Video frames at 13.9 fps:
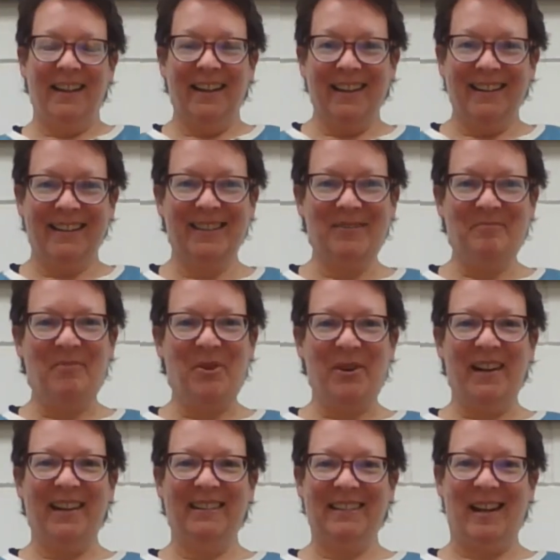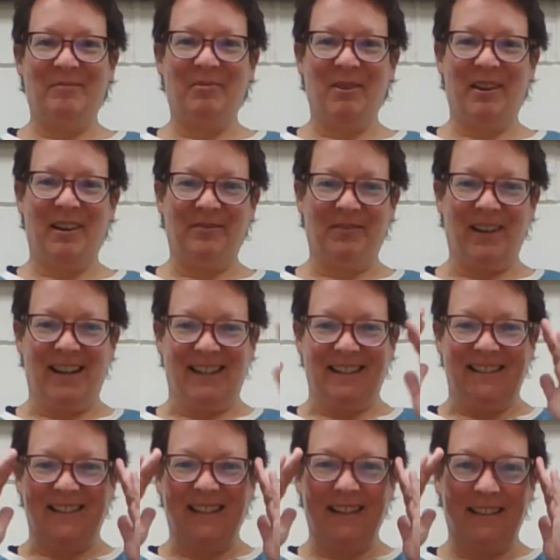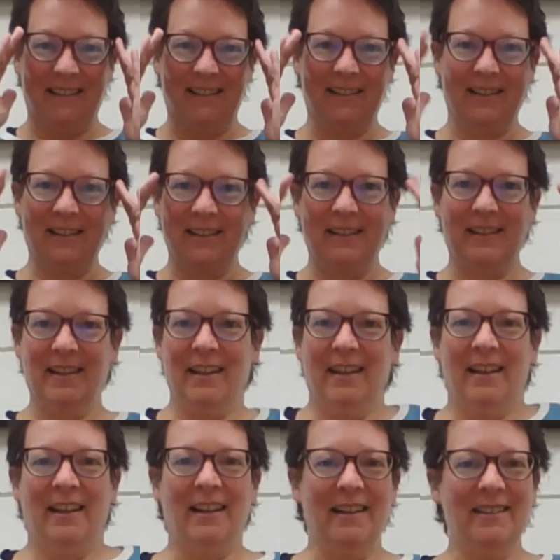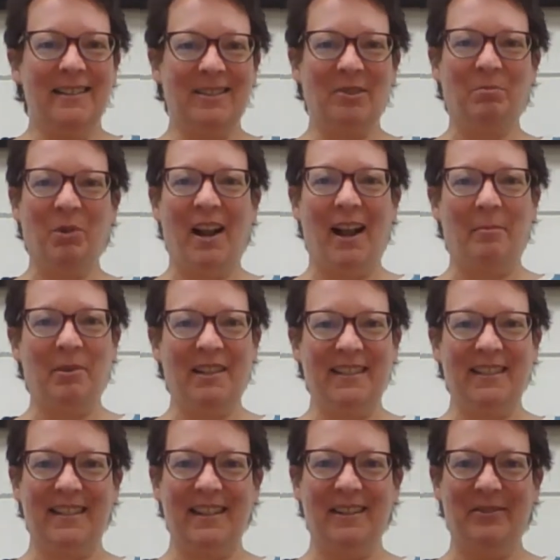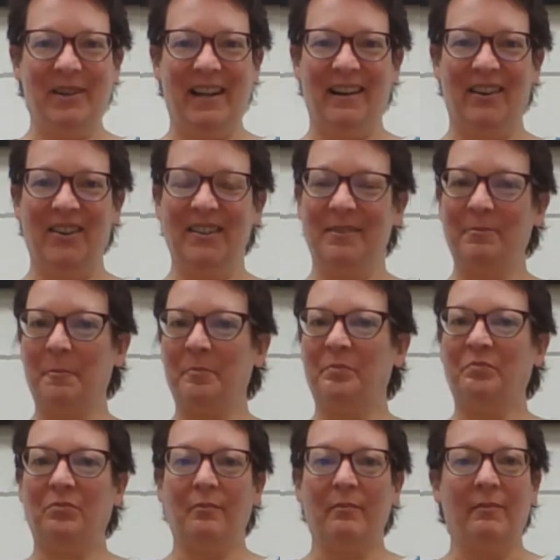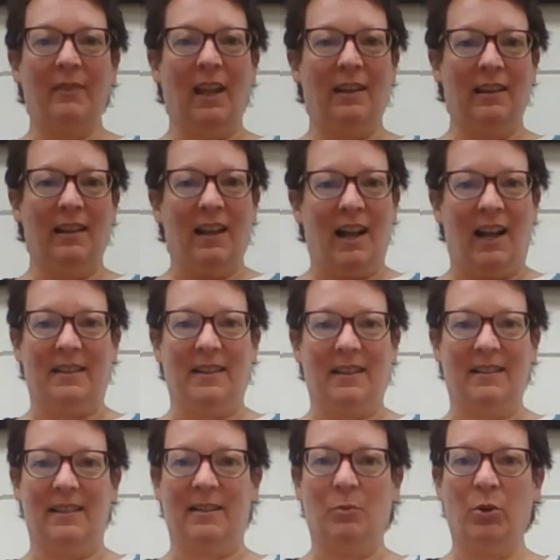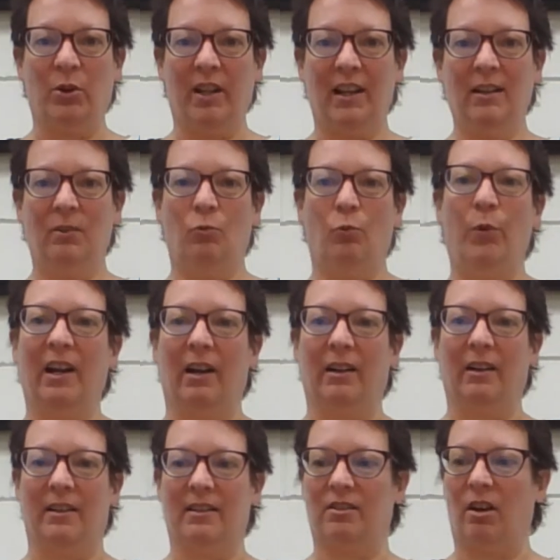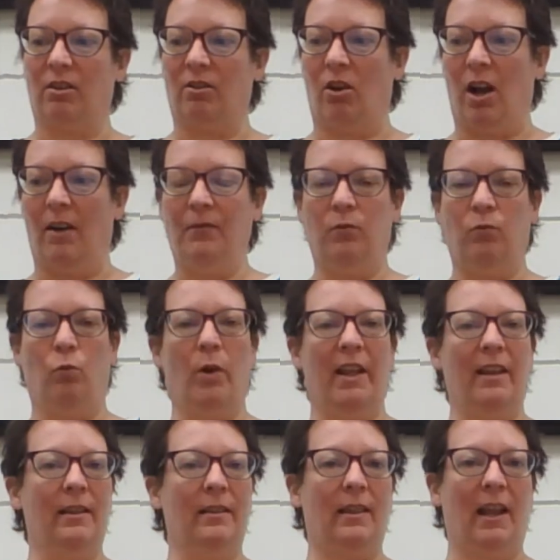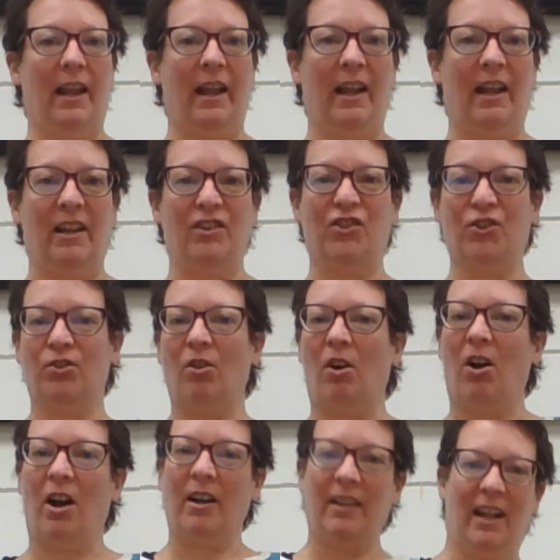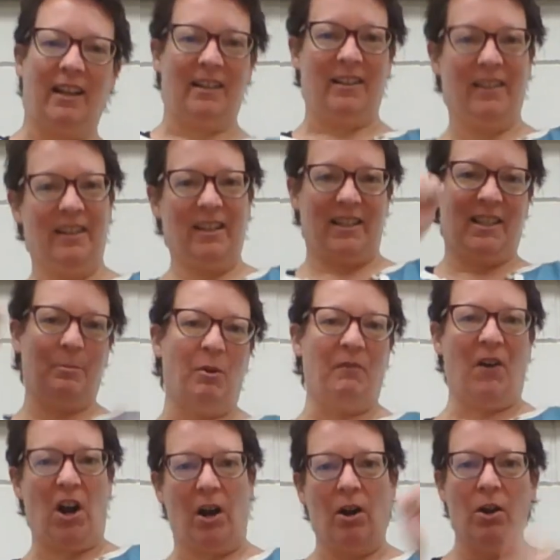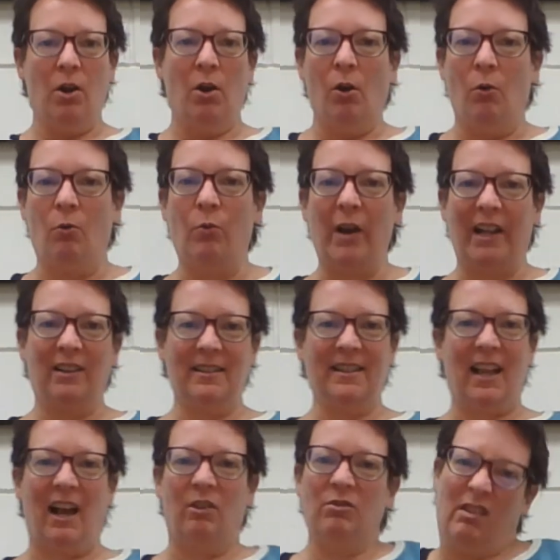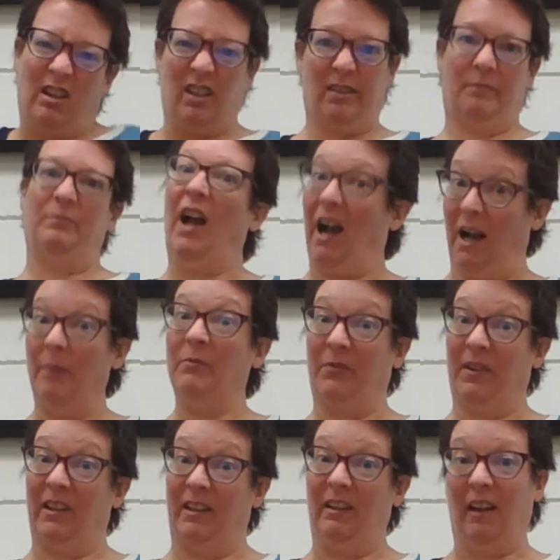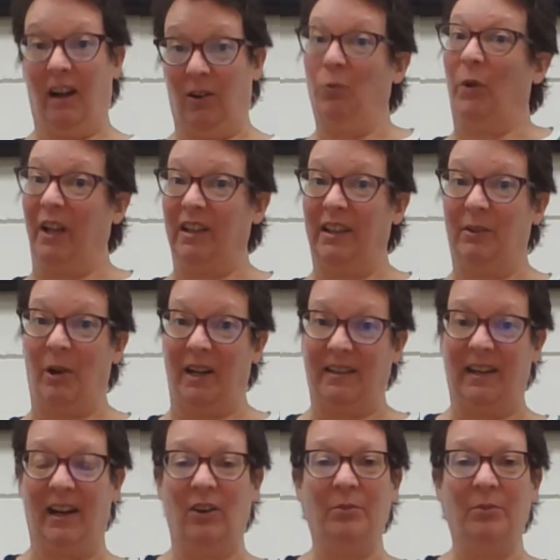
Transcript: Good morning, library friends. Super happy to see you here. I think this morning we are going to start off with a song and get some of our wiggles out because I'm feeling kind of wiggly right now.